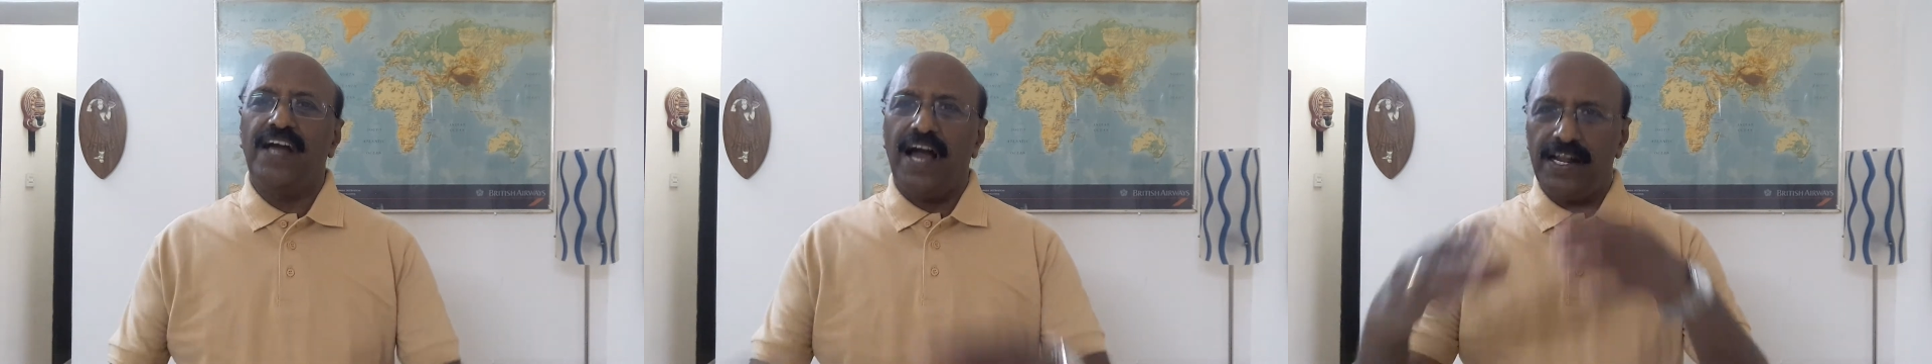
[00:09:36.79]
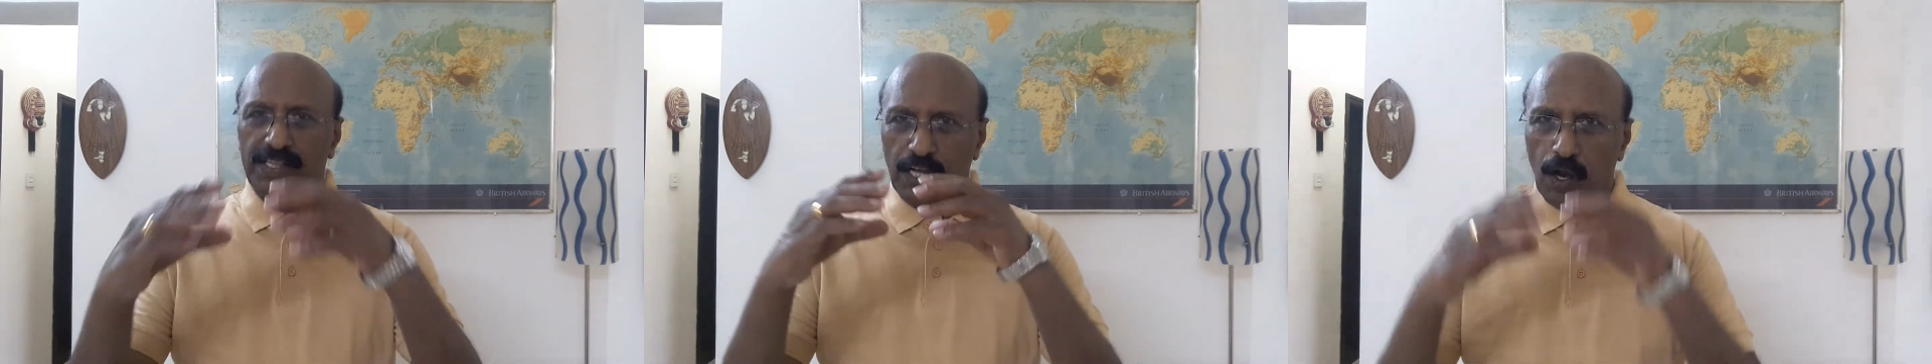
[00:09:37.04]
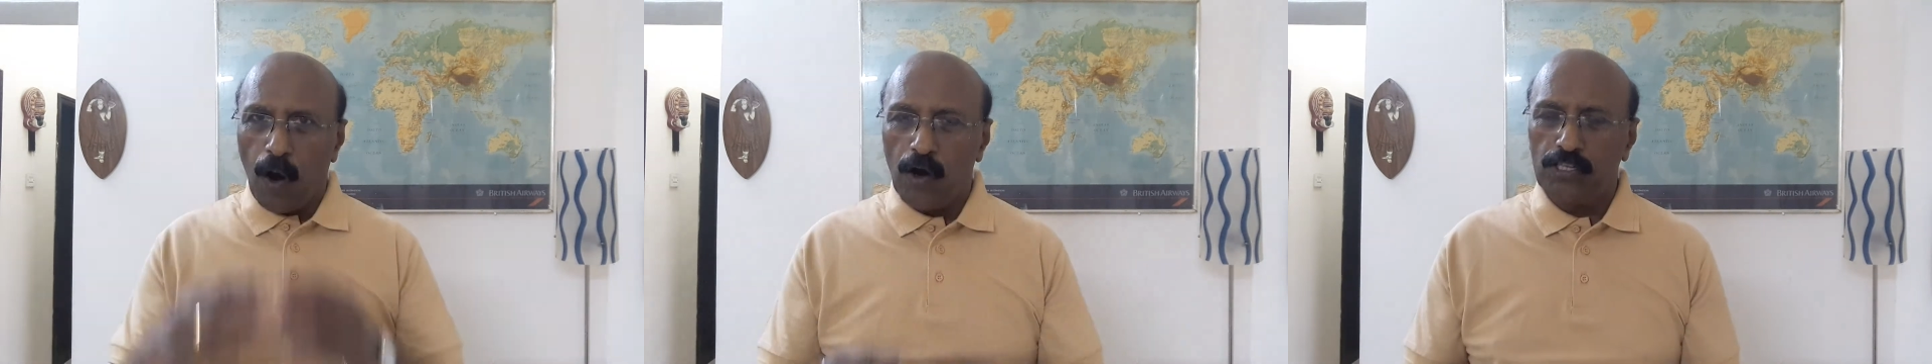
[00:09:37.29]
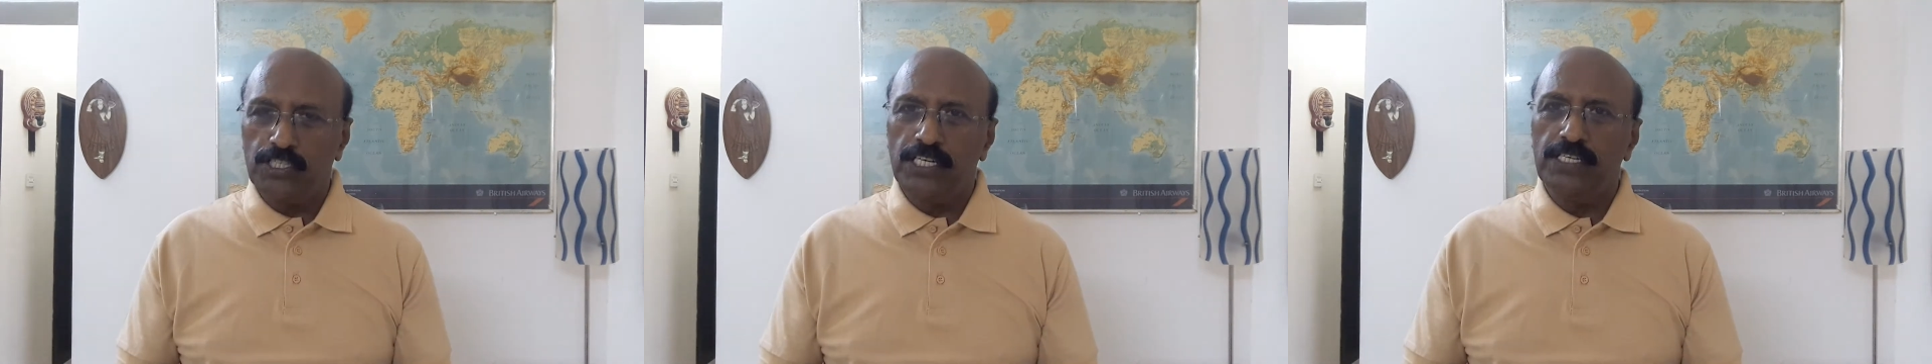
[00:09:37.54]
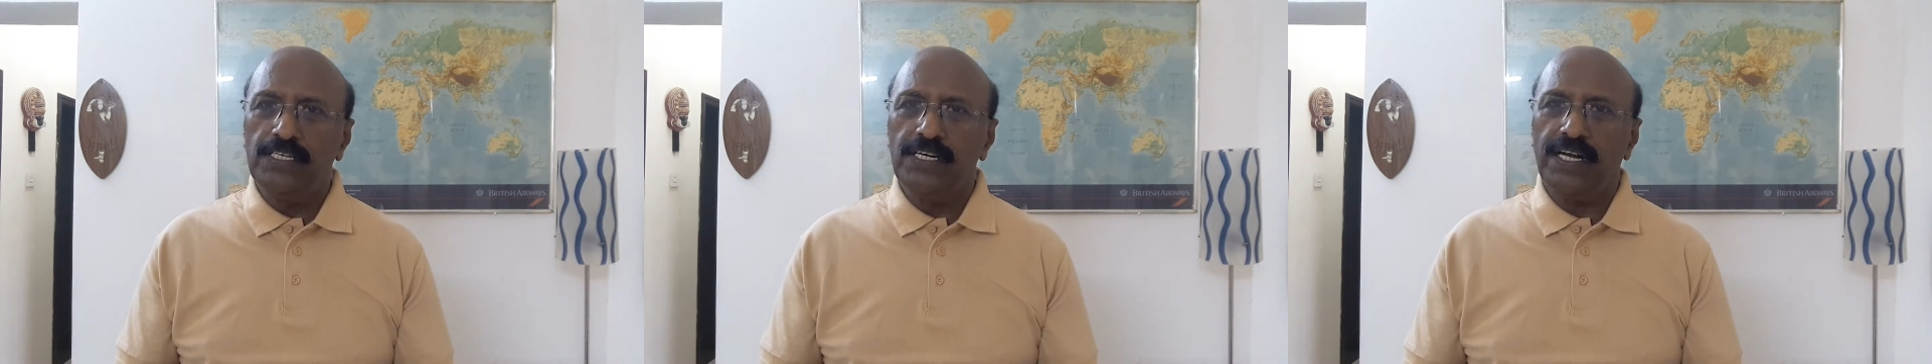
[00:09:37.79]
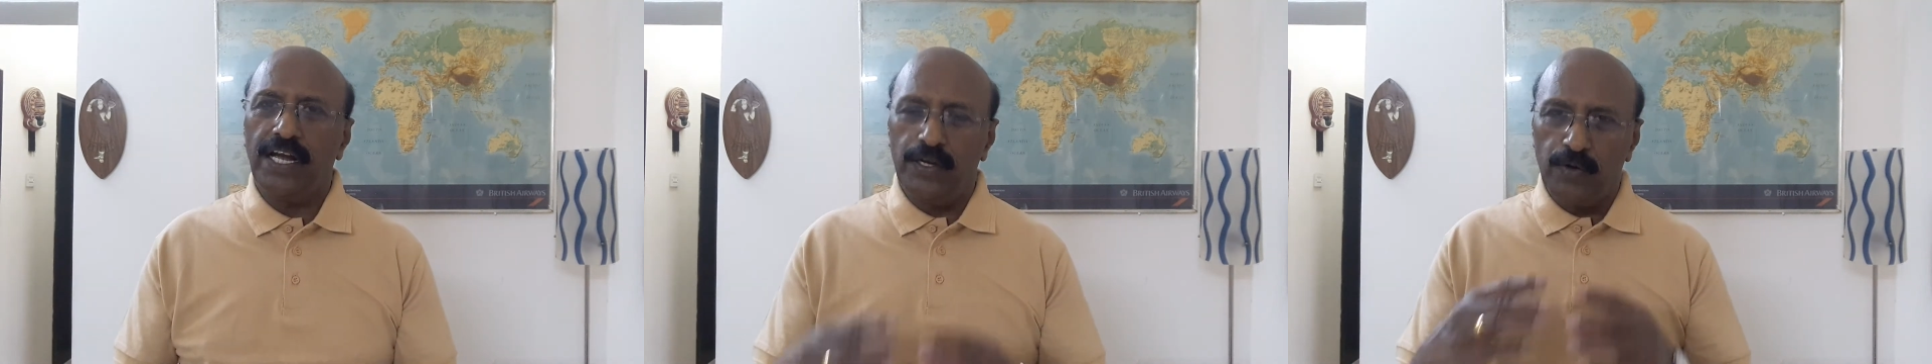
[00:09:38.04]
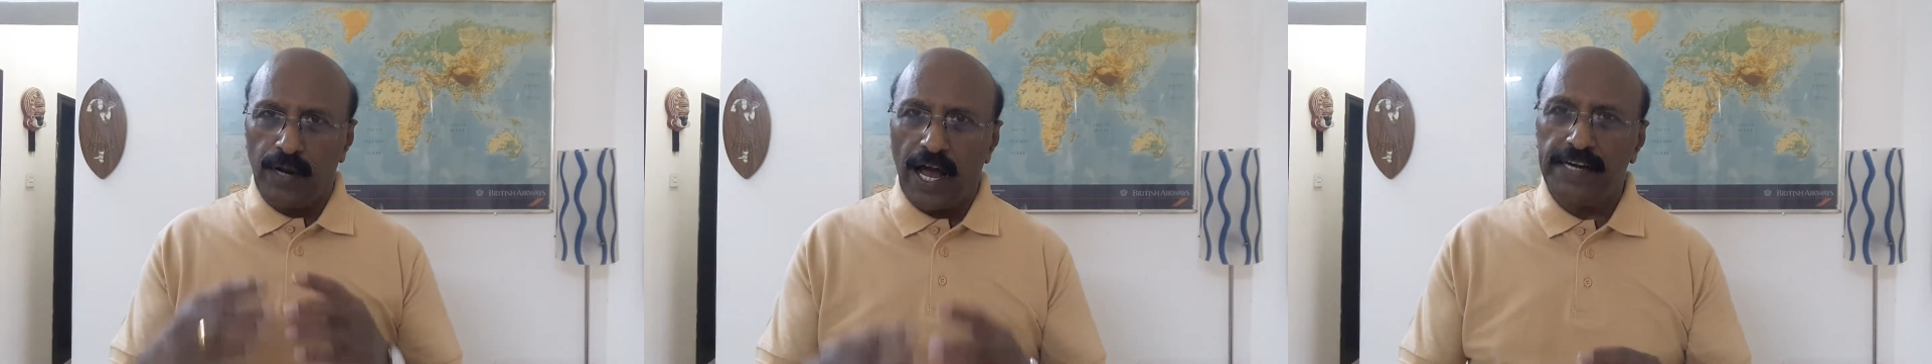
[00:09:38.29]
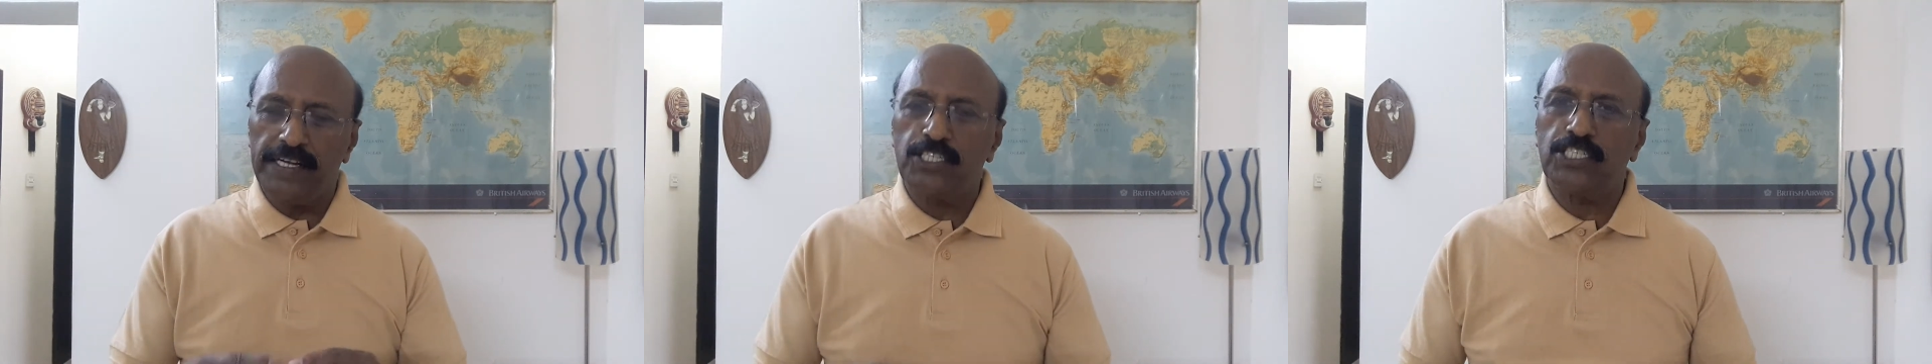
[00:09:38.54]
at the origin in
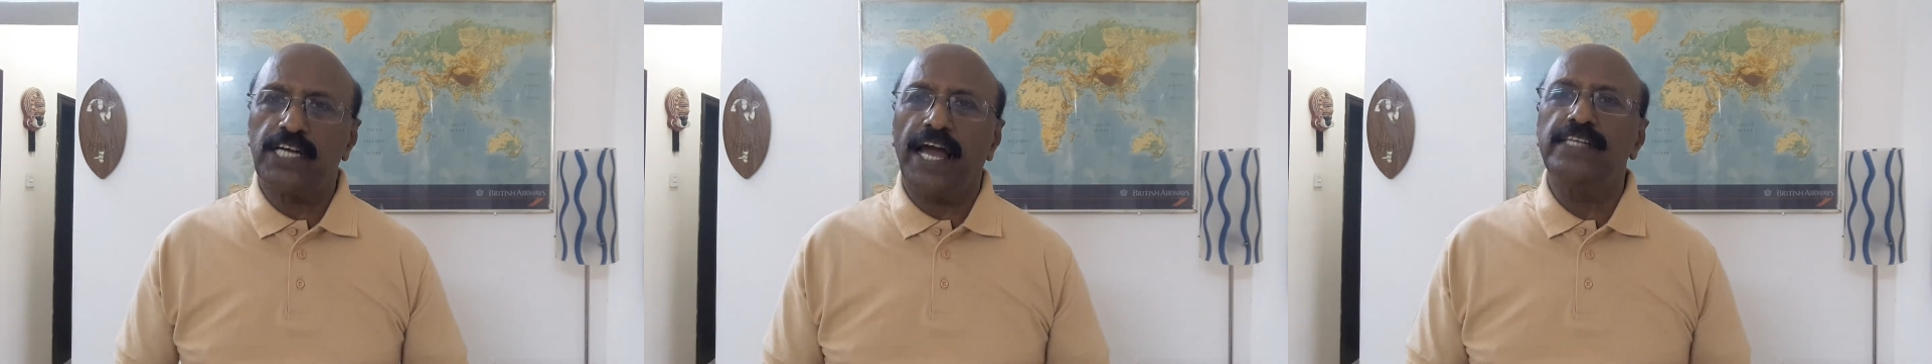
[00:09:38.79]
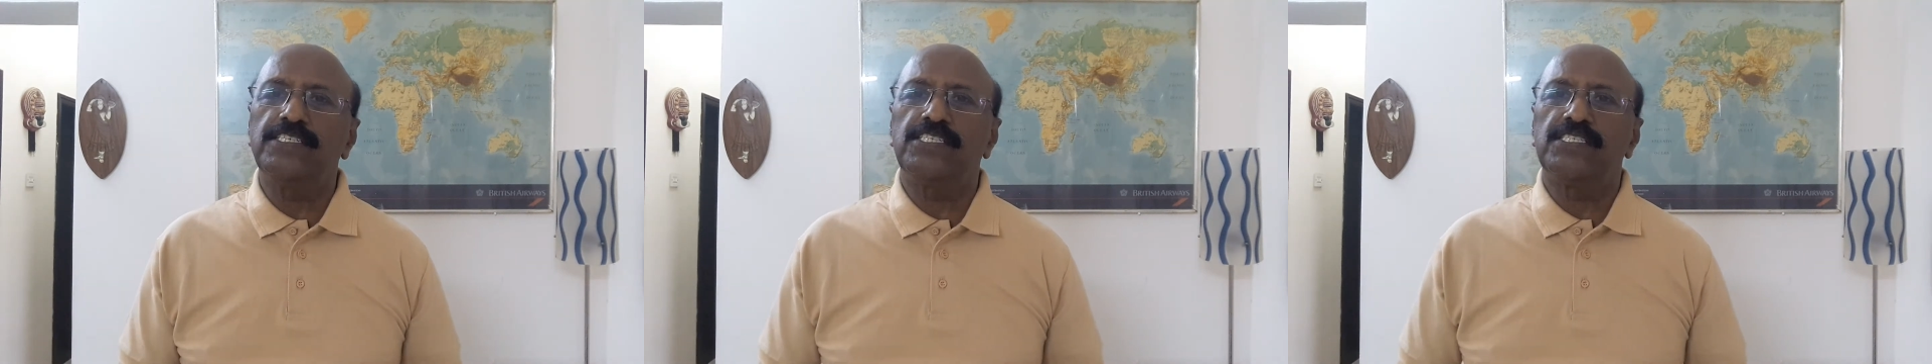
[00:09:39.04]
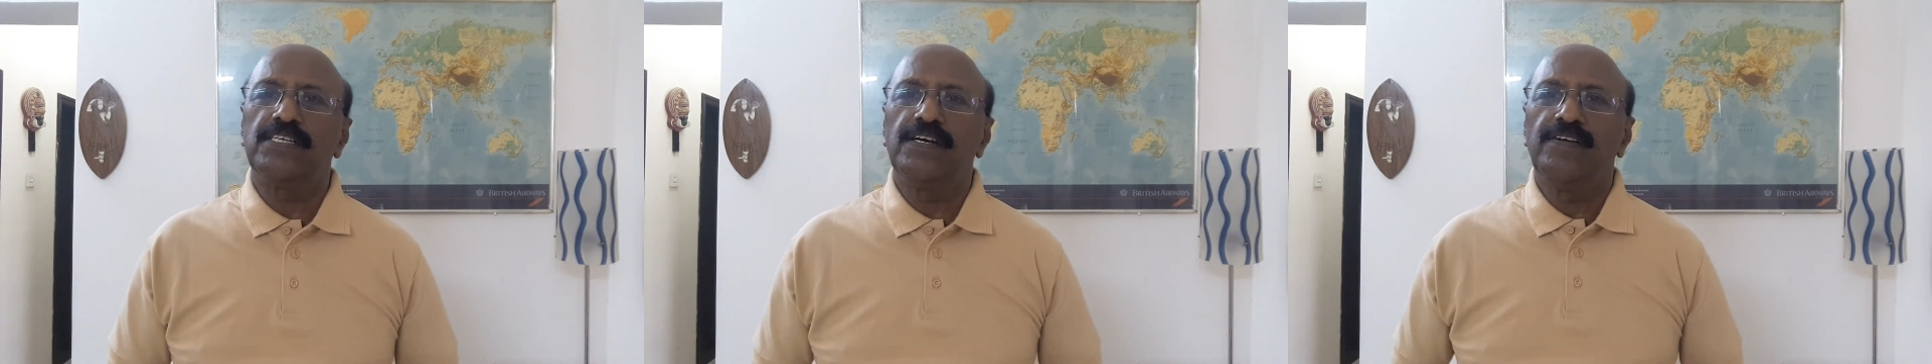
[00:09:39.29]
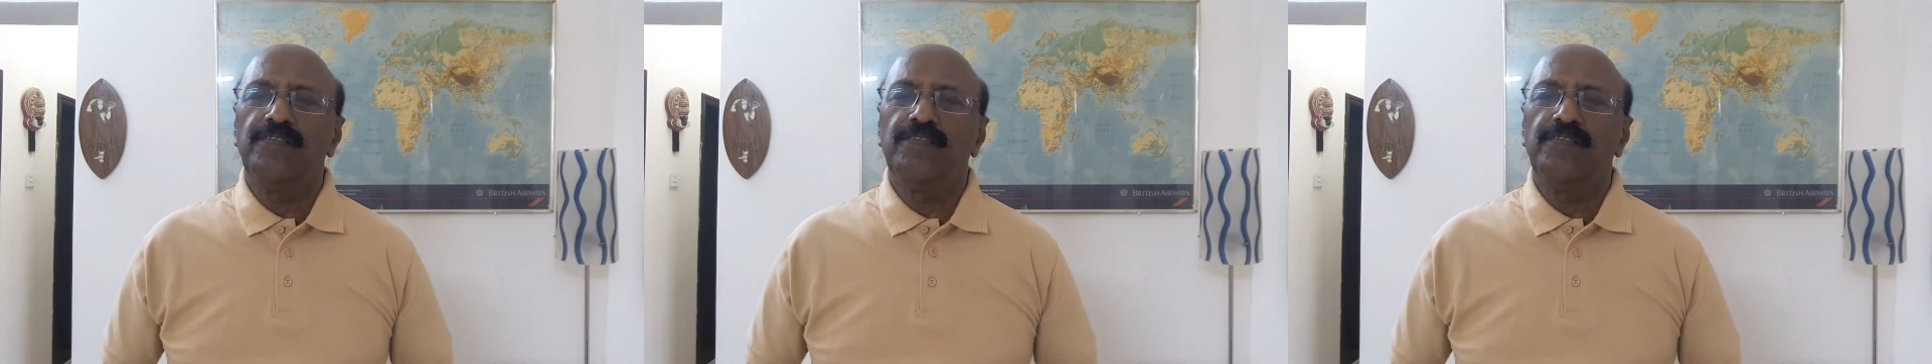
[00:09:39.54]
United States,